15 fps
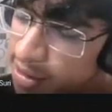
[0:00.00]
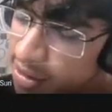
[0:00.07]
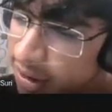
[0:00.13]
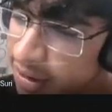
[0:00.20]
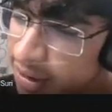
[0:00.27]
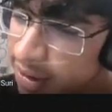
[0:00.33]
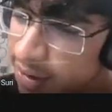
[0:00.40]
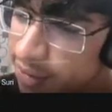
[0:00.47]

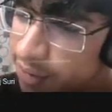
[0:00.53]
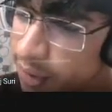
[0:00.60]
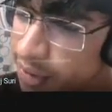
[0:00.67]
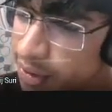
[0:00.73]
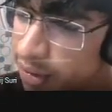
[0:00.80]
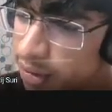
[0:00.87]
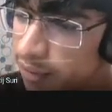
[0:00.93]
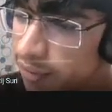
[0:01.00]
That's an
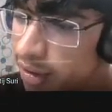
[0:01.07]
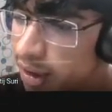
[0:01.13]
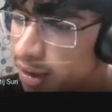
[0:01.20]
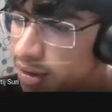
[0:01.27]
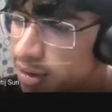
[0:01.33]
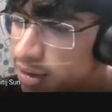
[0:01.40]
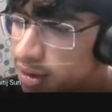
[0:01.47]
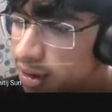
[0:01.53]
interesting
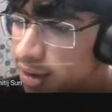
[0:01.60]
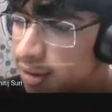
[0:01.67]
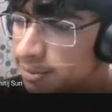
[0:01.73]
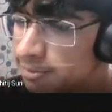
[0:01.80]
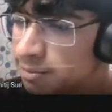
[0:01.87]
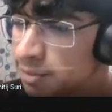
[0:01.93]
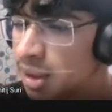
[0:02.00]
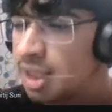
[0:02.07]
question, Avinash.
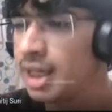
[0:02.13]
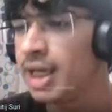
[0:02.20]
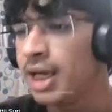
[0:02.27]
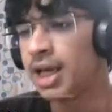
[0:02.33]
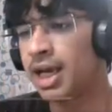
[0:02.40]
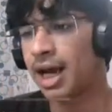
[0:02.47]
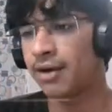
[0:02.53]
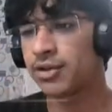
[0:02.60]

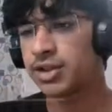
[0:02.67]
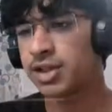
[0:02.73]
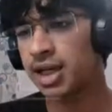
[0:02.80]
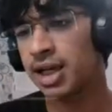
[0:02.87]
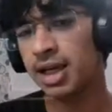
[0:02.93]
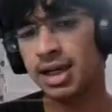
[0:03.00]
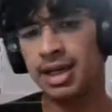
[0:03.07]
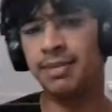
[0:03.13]

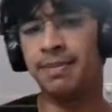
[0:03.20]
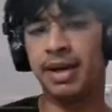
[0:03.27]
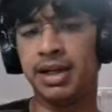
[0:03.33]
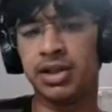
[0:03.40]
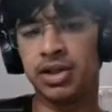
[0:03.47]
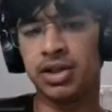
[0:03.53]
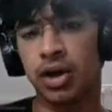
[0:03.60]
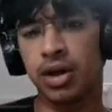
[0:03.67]
I would say
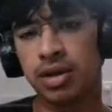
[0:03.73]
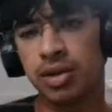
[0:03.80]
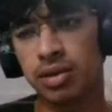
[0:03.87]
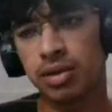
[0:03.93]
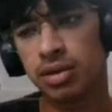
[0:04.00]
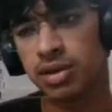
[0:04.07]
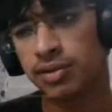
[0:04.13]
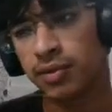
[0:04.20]
depends on
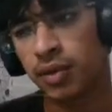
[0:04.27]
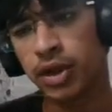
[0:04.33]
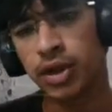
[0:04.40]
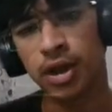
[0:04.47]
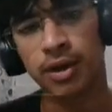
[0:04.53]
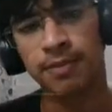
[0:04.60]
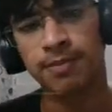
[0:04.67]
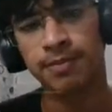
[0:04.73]

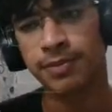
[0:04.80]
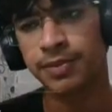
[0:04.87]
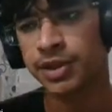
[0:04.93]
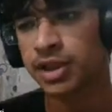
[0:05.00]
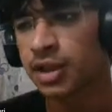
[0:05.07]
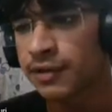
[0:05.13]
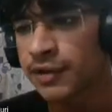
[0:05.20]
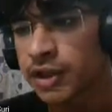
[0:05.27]
what your
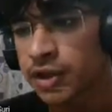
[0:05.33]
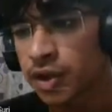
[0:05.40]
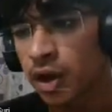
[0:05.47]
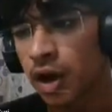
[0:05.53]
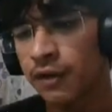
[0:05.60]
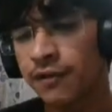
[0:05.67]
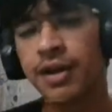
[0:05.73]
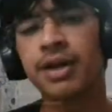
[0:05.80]
service
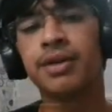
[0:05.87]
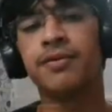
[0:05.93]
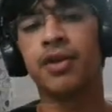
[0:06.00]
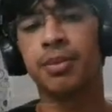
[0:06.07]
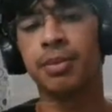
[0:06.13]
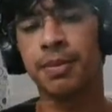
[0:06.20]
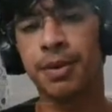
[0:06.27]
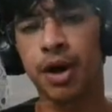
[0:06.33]
you're offering
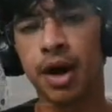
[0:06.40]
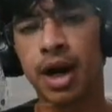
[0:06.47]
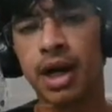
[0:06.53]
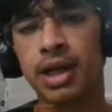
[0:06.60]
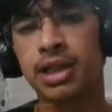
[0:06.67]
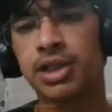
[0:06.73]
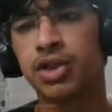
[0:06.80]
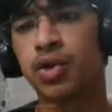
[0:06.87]
from your
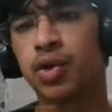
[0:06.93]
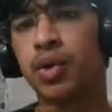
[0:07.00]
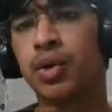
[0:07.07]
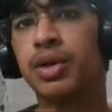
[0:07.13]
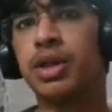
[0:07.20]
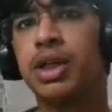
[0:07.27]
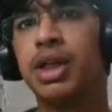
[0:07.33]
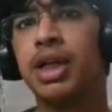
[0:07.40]
product. So
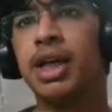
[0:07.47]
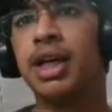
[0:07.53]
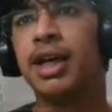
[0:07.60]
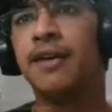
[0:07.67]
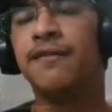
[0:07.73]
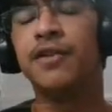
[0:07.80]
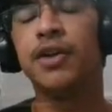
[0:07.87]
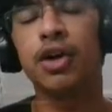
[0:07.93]

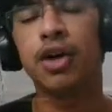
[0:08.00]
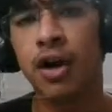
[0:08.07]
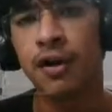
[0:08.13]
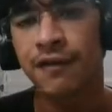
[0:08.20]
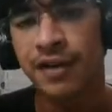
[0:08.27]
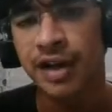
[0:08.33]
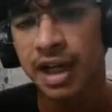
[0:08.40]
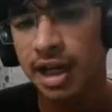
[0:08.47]

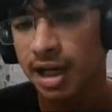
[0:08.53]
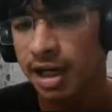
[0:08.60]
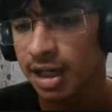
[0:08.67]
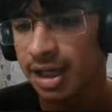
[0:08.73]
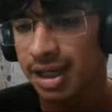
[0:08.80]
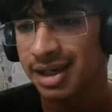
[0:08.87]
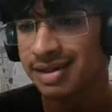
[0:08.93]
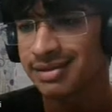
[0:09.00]
if you're
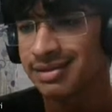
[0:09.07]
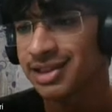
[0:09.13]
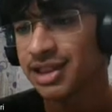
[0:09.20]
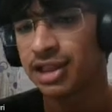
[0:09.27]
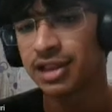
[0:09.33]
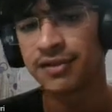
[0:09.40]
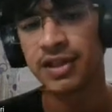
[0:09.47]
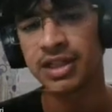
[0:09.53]
offering
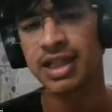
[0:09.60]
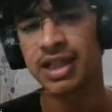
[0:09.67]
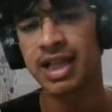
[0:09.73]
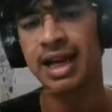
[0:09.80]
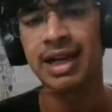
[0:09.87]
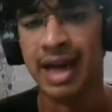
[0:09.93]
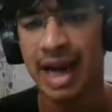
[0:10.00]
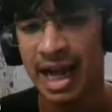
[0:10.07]
a
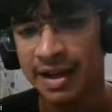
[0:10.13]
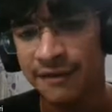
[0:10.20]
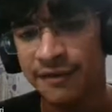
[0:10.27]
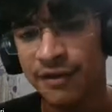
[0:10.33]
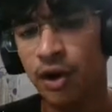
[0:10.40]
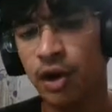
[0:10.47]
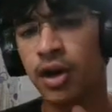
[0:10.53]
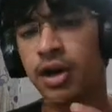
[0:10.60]
service like
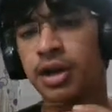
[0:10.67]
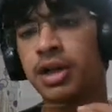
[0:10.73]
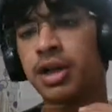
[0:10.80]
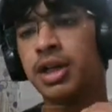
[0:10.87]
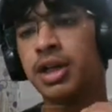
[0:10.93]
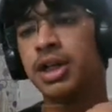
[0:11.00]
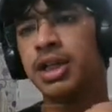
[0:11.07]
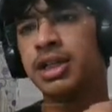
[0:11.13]
Drive
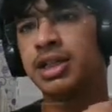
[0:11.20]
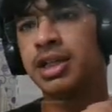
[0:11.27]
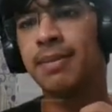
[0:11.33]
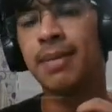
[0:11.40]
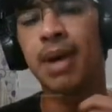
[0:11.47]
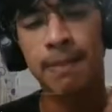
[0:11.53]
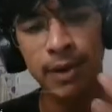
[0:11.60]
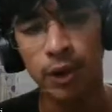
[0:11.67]
or
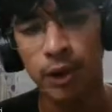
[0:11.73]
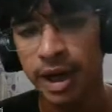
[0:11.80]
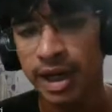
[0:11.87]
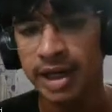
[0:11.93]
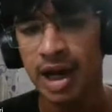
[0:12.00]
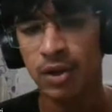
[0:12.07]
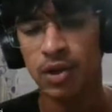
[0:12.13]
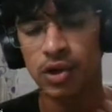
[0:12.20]

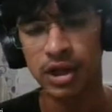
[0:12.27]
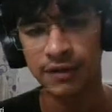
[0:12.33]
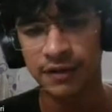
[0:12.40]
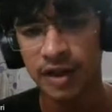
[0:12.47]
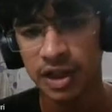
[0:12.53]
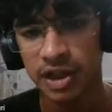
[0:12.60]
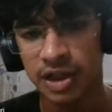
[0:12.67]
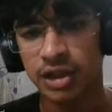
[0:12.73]
some
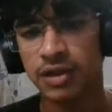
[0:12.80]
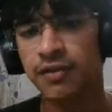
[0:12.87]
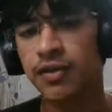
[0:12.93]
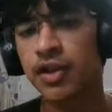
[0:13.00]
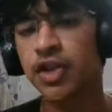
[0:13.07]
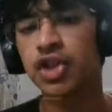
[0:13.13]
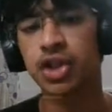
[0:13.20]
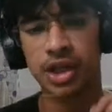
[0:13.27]
uploading,
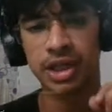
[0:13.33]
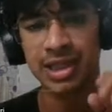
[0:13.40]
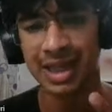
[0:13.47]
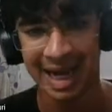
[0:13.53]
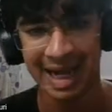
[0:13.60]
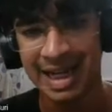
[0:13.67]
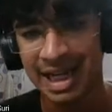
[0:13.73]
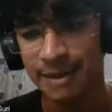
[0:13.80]
downloading feature,
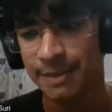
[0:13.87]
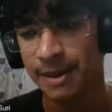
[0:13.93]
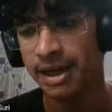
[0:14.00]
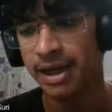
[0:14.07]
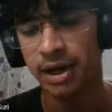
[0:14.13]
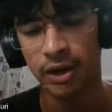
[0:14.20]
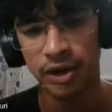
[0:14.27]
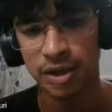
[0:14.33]
which is
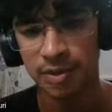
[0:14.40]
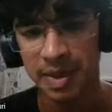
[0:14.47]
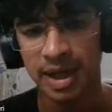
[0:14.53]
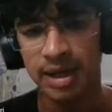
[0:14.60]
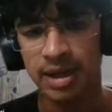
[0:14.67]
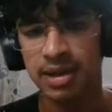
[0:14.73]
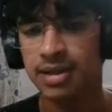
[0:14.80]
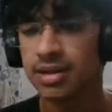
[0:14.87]
highly
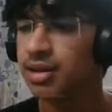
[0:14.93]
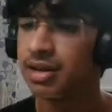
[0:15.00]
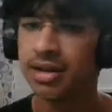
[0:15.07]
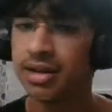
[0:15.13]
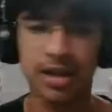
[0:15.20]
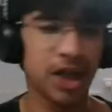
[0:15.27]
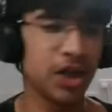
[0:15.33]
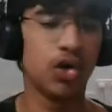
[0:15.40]
dependent on
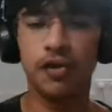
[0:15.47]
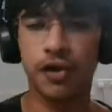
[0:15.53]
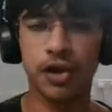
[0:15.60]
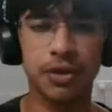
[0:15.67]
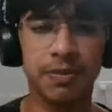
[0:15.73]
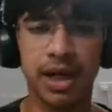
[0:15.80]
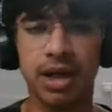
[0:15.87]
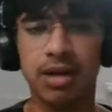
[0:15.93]
speed,
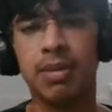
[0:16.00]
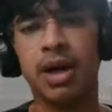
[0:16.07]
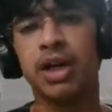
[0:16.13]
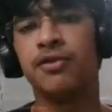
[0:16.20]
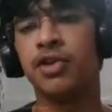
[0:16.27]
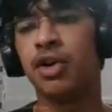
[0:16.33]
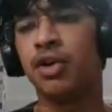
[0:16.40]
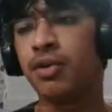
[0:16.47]
then
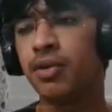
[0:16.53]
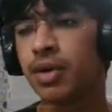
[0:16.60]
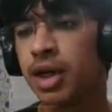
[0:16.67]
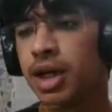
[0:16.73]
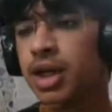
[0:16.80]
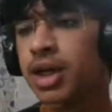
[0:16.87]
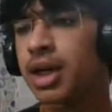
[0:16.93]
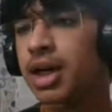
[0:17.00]
go for speed.
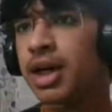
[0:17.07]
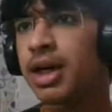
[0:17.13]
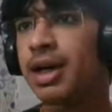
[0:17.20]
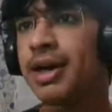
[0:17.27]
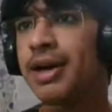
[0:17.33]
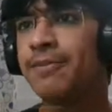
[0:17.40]
But if your